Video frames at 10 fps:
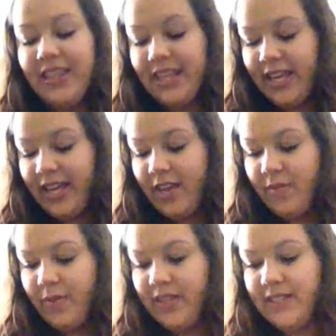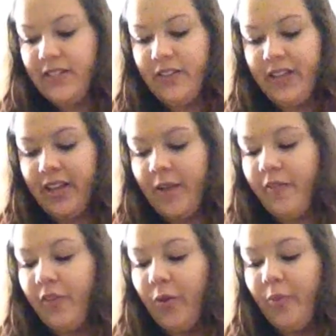They gave me this little like
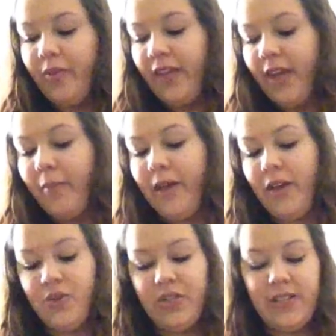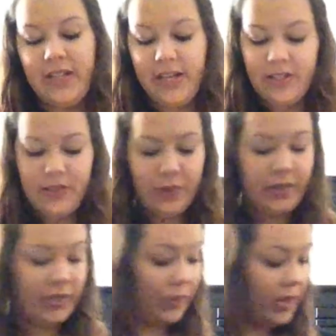envelope thing. My ultrasound tech is so
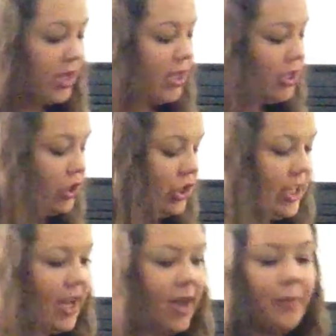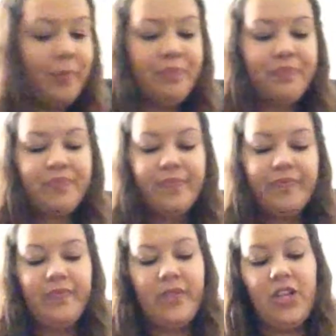cute. She
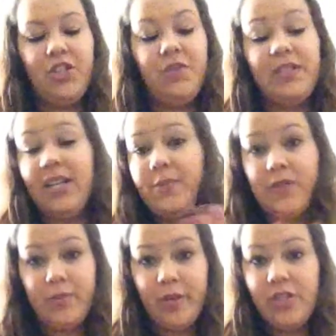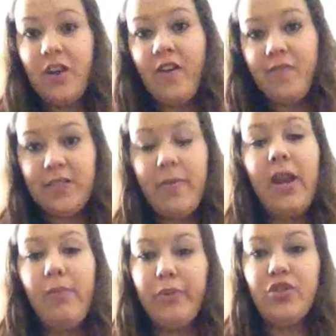was not supposed to print off this
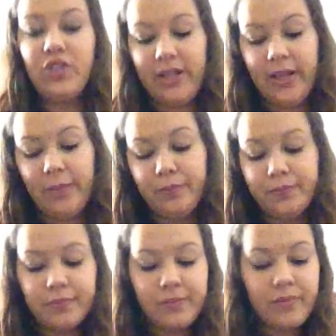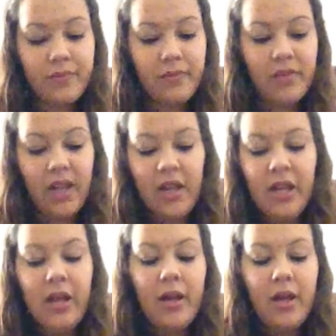many, but she did.
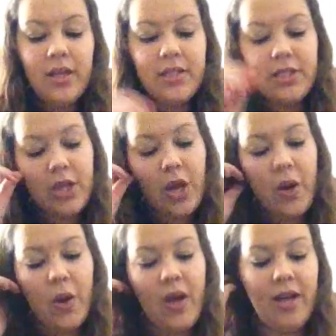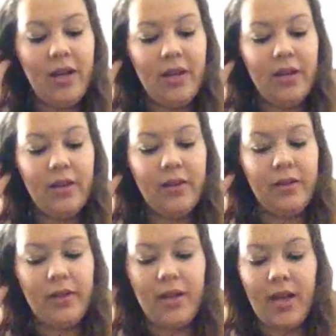So, I
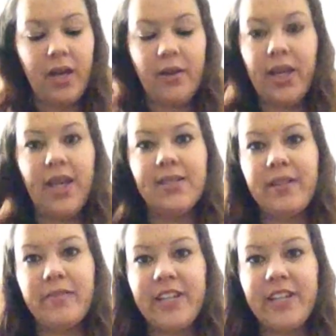gotta stop